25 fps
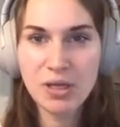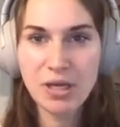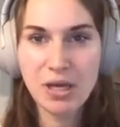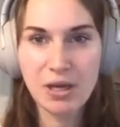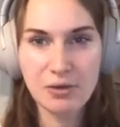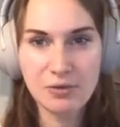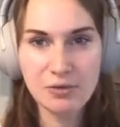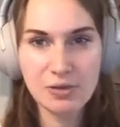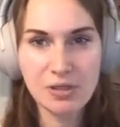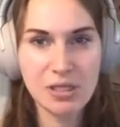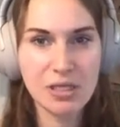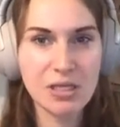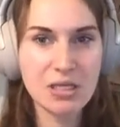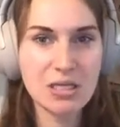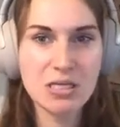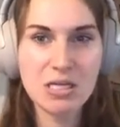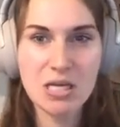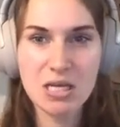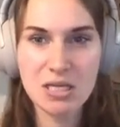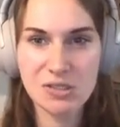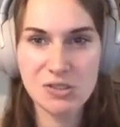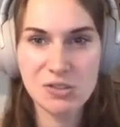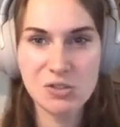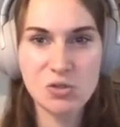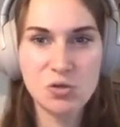outline
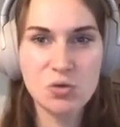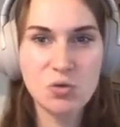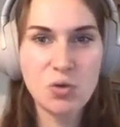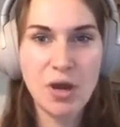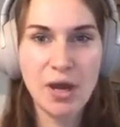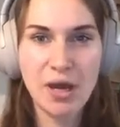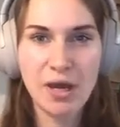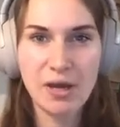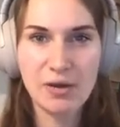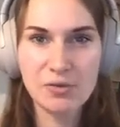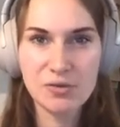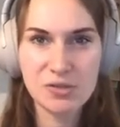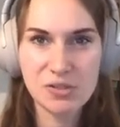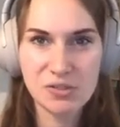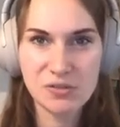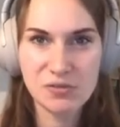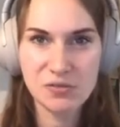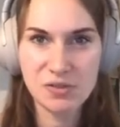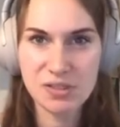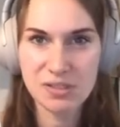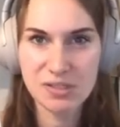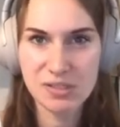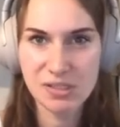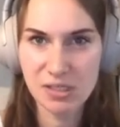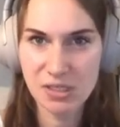as to how this
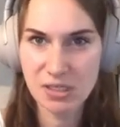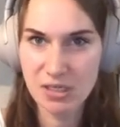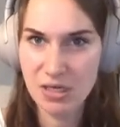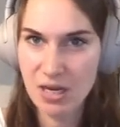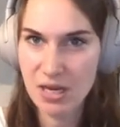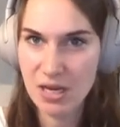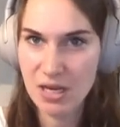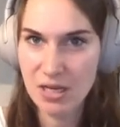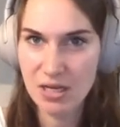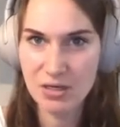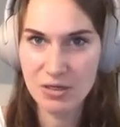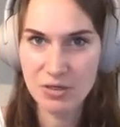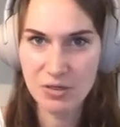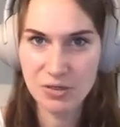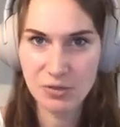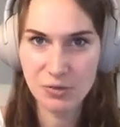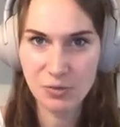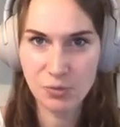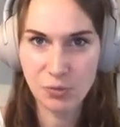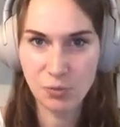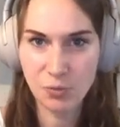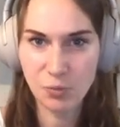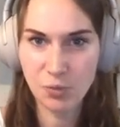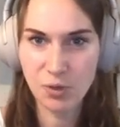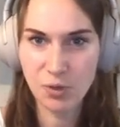fits in and
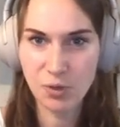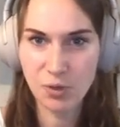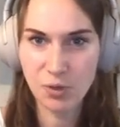what.